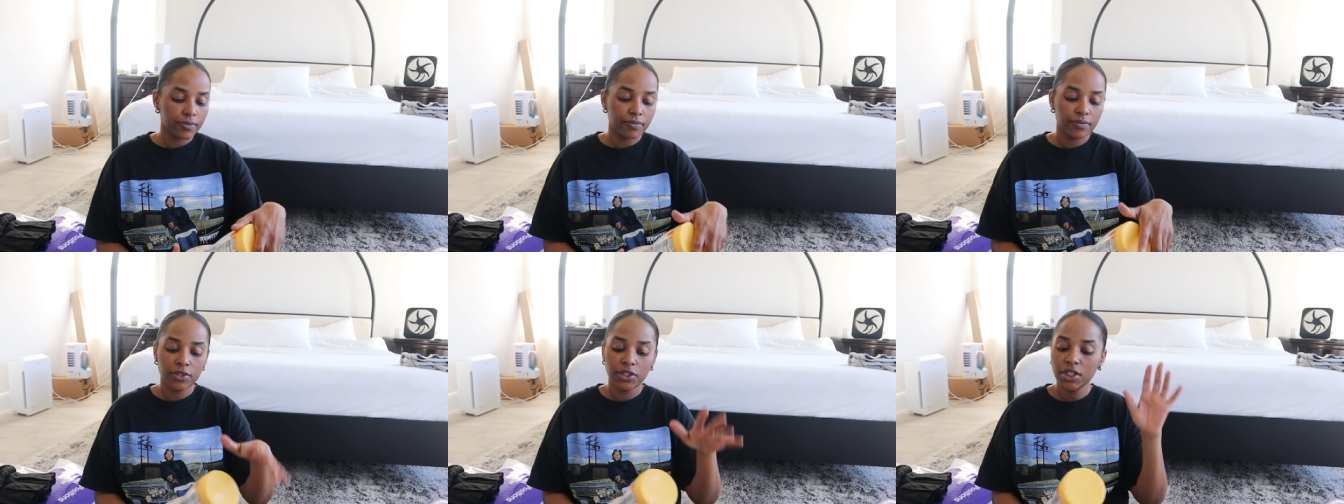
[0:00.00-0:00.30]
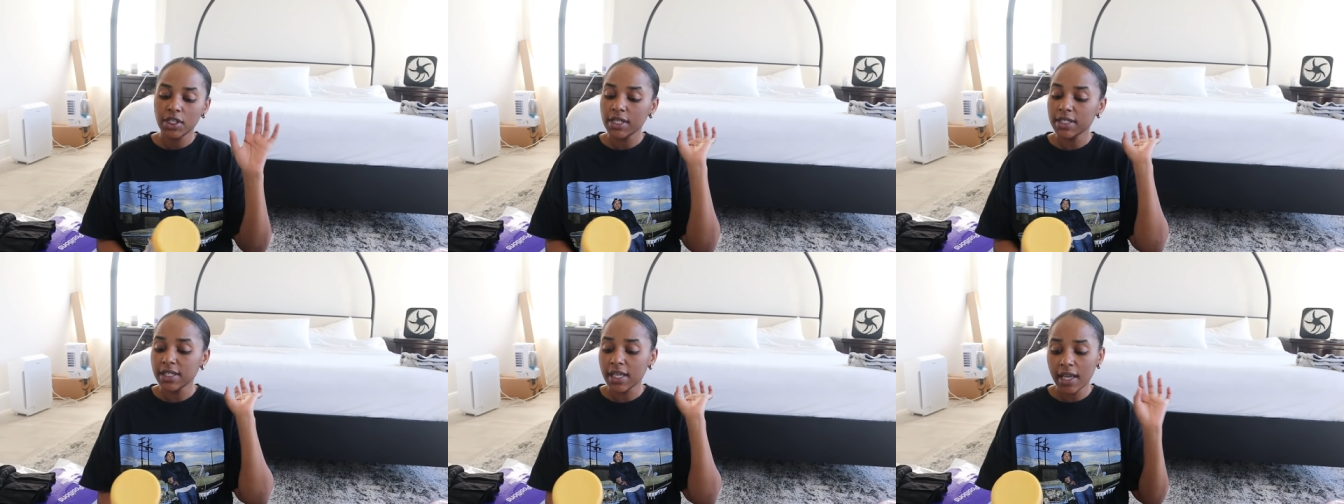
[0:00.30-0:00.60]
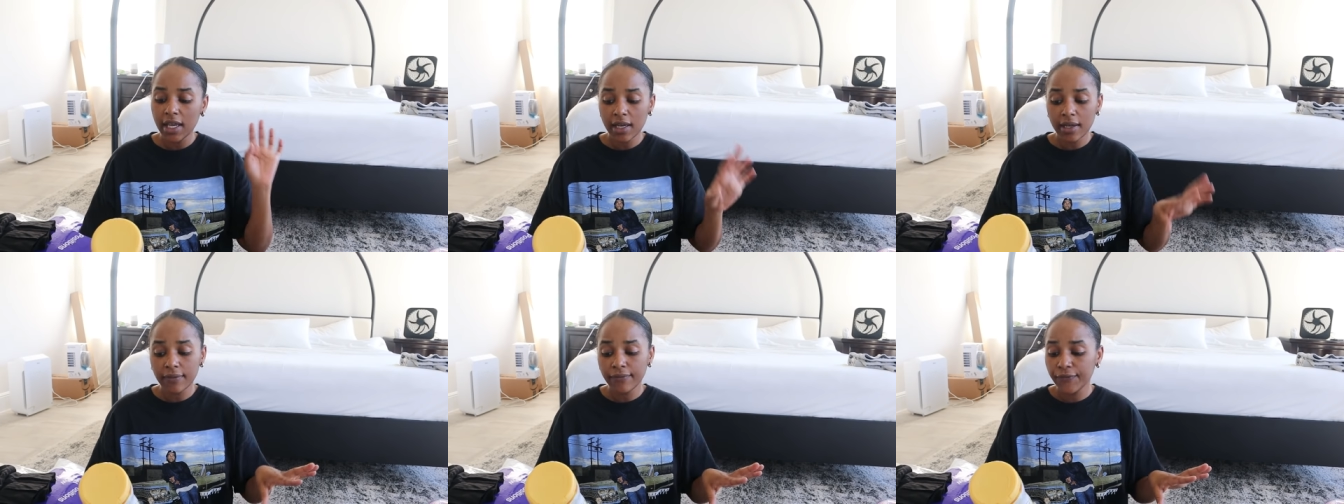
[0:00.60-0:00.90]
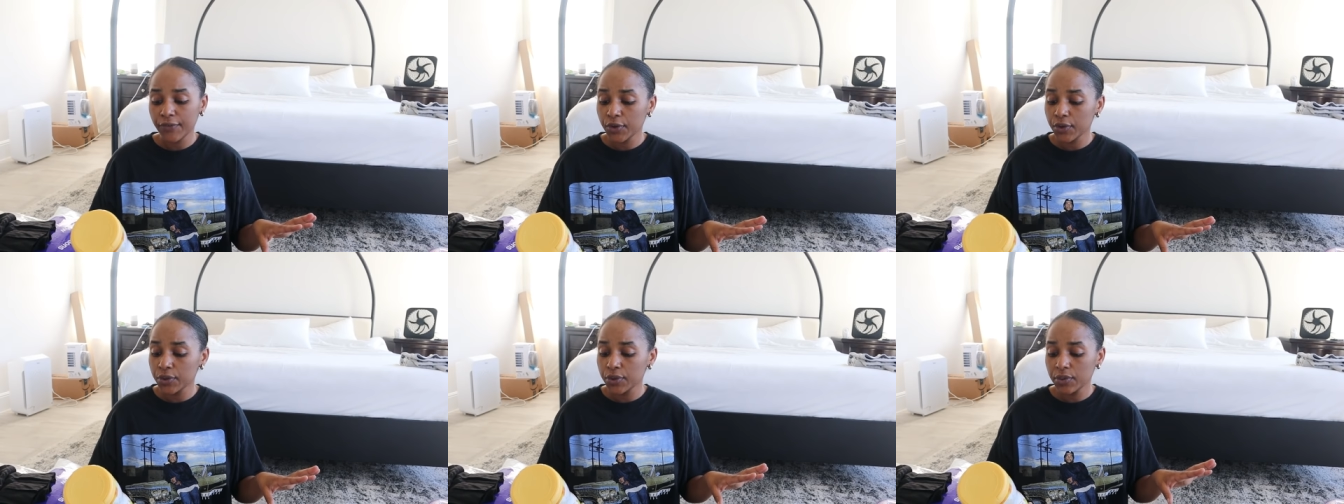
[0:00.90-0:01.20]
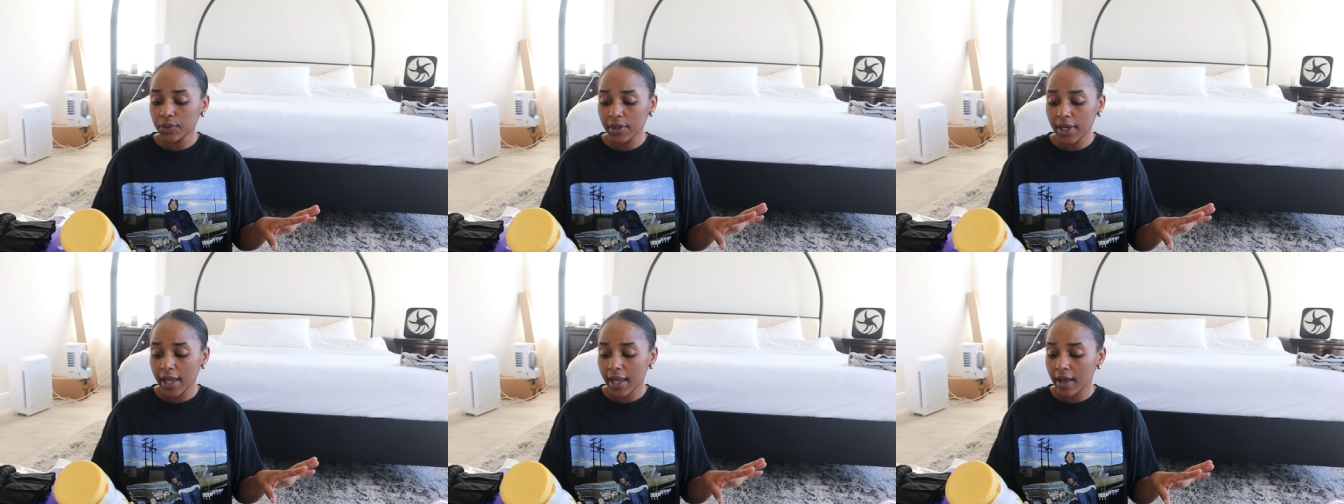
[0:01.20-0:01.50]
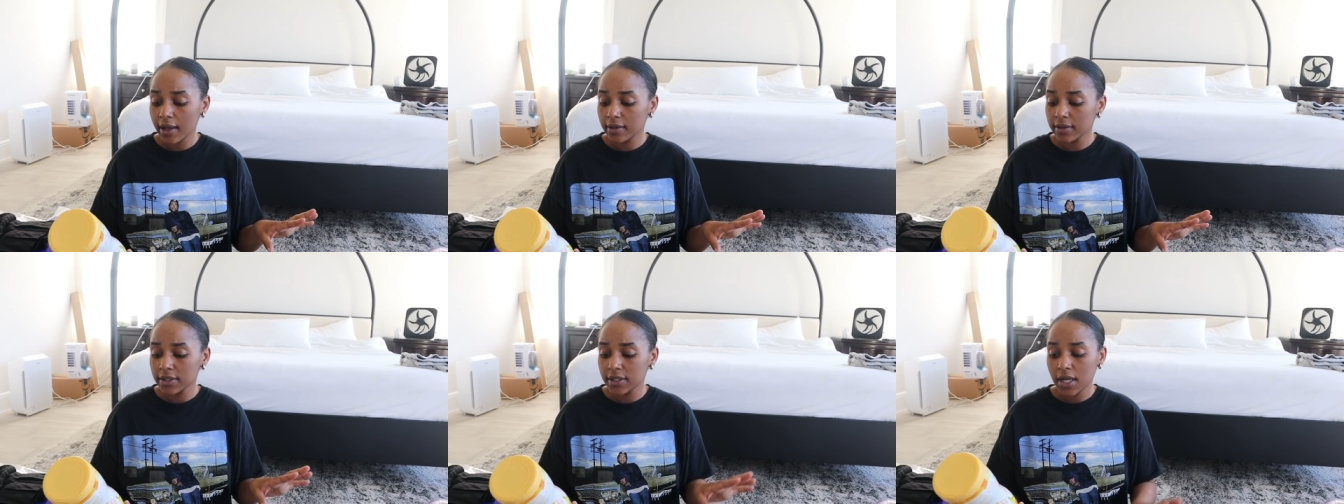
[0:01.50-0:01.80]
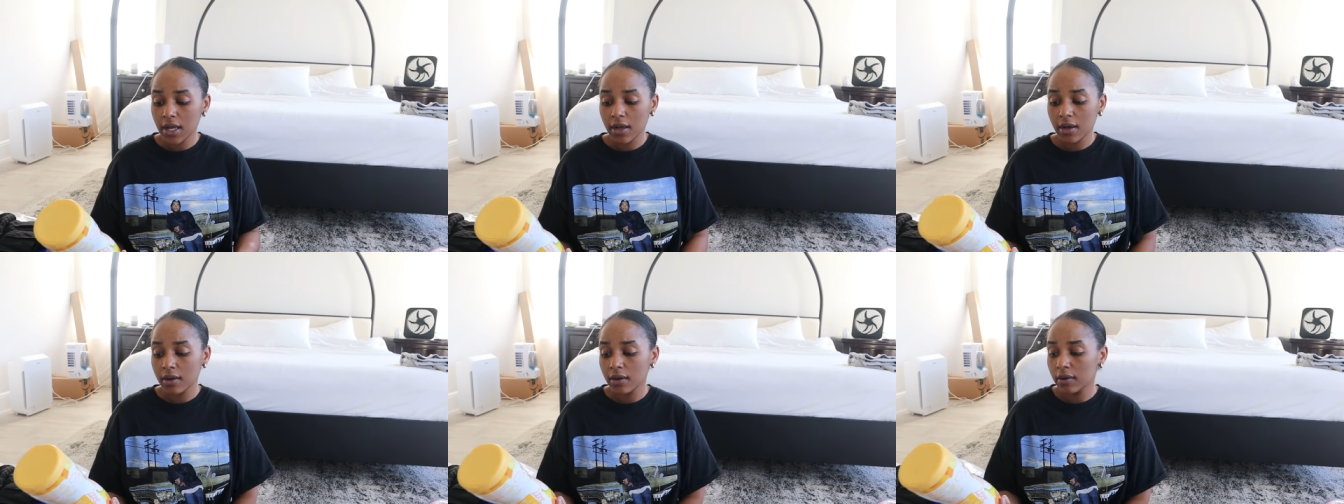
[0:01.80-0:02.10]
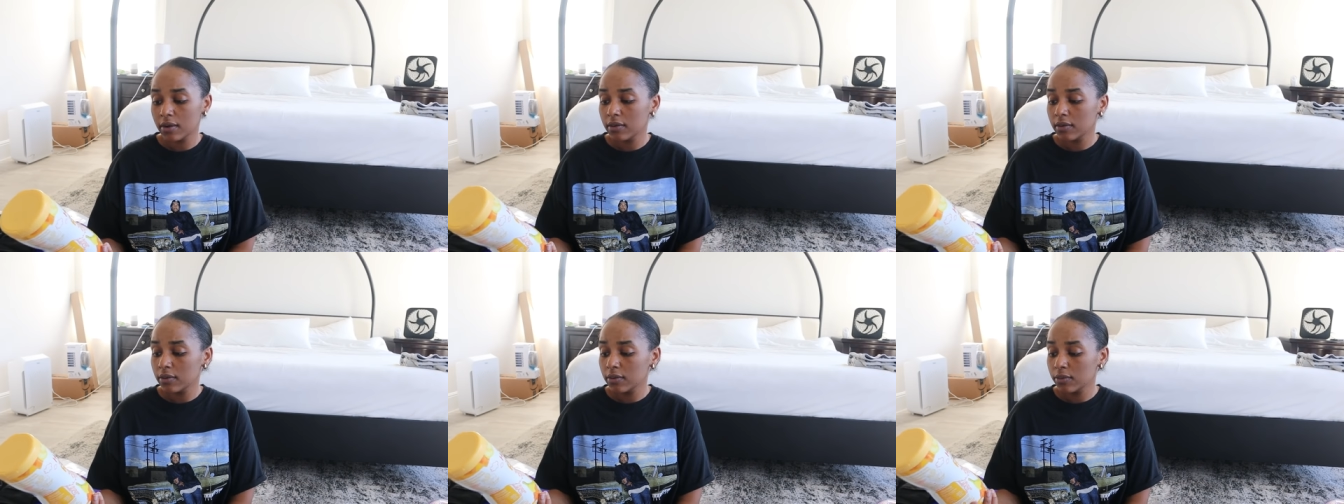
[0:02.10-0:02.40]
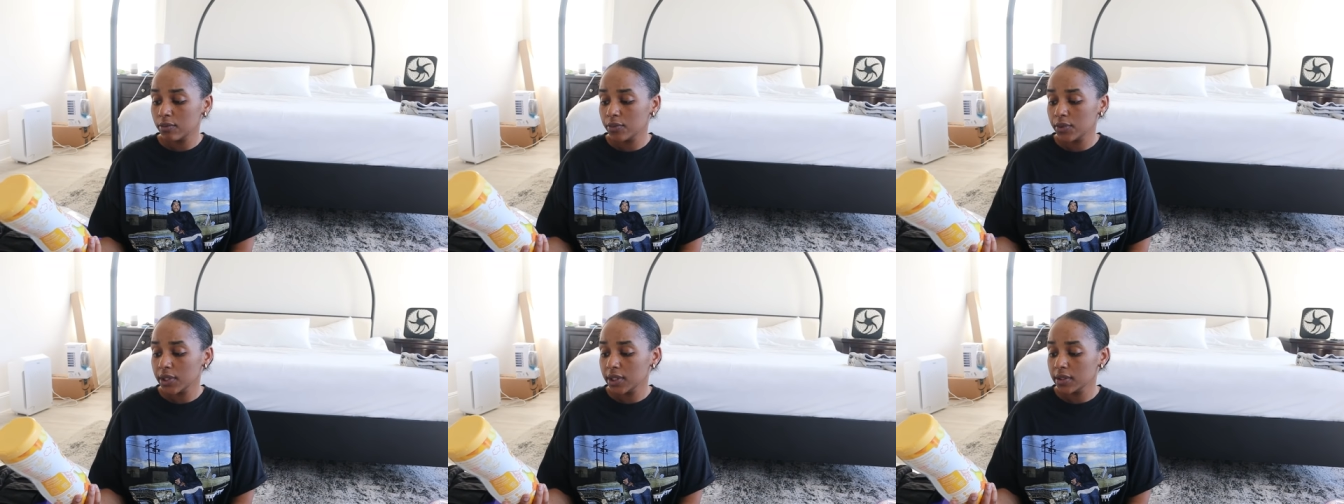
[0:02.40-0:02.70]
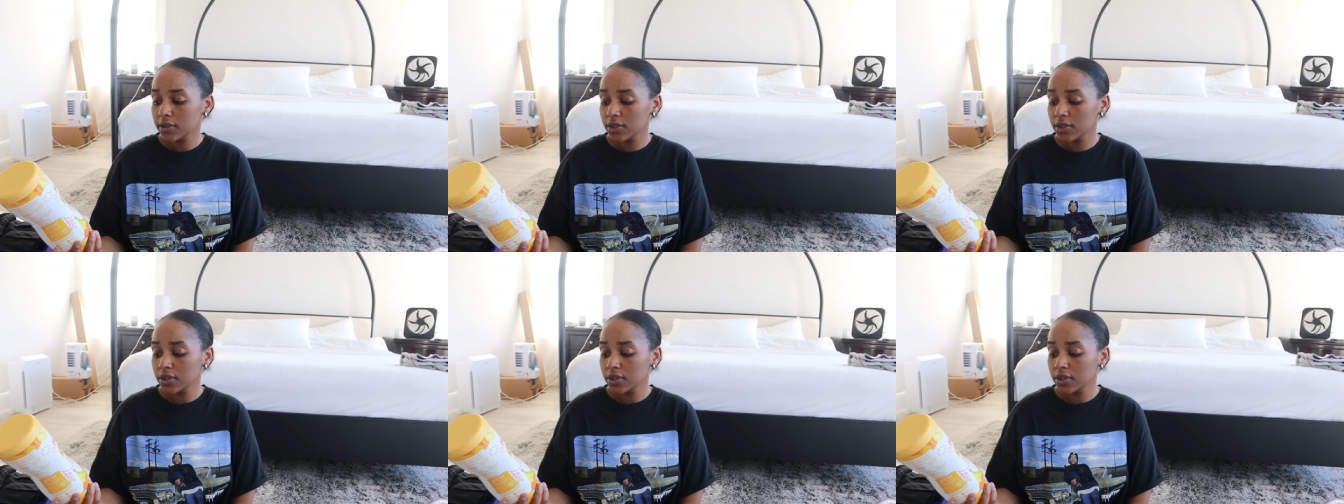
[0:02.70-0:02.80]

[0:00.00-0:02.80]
She's eating food now, so